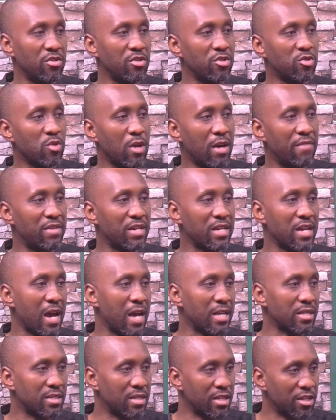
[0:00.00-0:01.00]
you need to have a
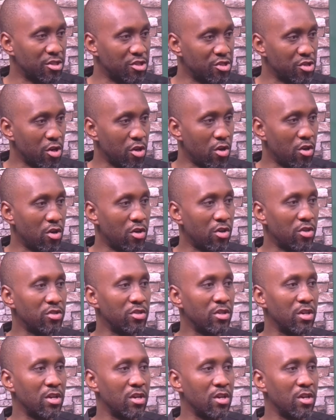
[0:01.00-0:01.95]
gas station